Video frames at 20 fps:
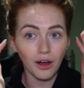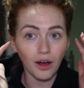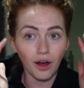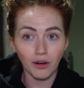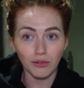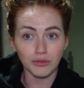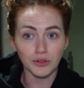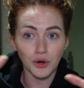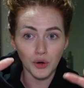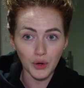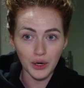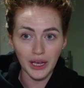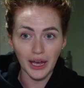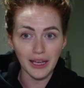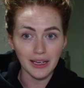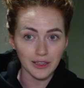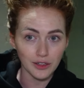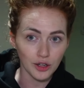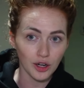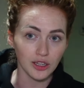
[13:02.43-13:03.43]
of
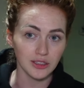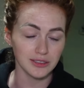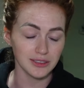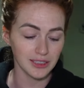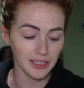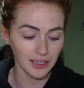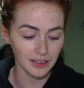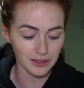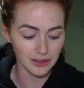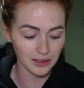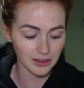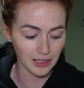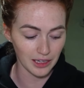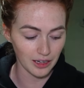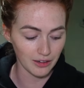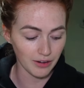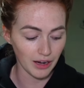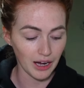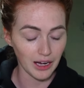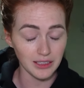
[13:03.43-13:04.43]
creating content that
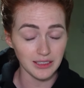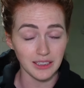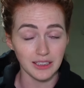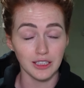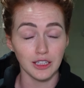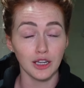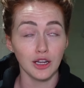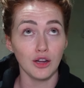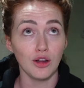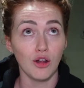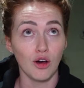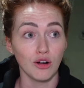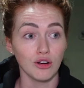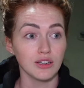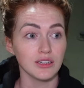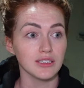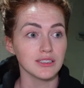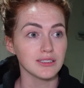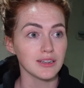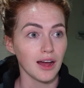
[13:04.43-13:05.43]
I've had in the
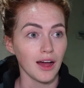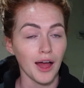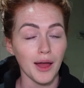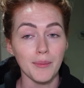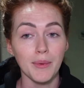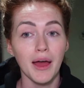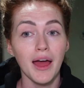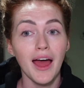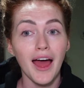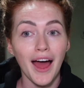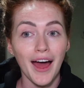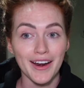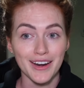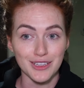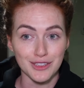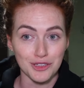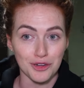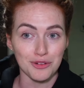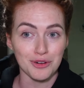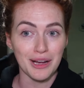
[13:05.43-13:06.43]
longest time and I
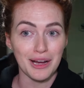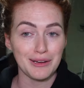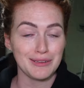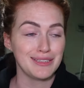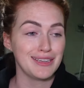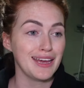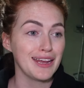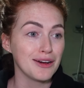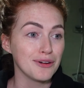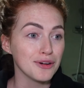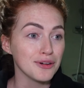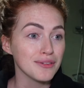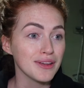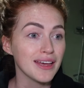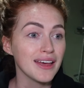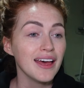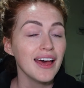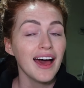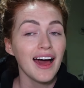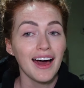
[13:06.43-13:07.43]
don't know how to get out of
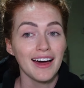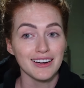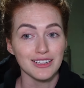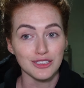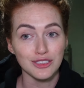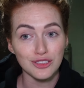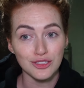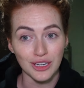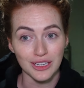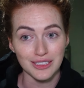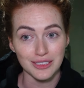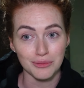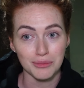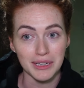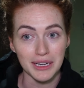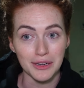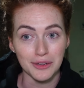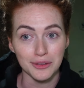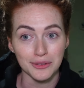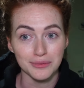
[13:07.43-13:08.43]
it and it's stressing me
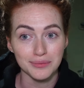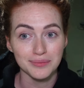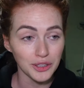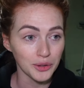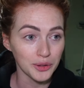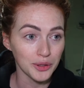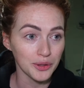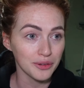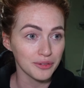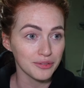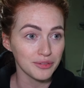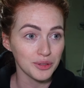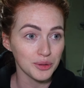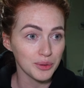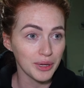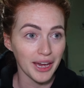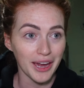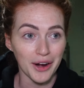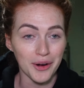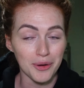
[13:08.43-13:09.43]
out. Don't know if you
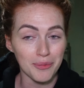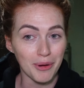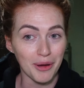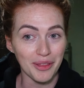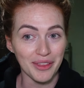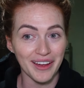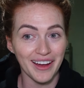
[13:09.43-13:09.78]
care about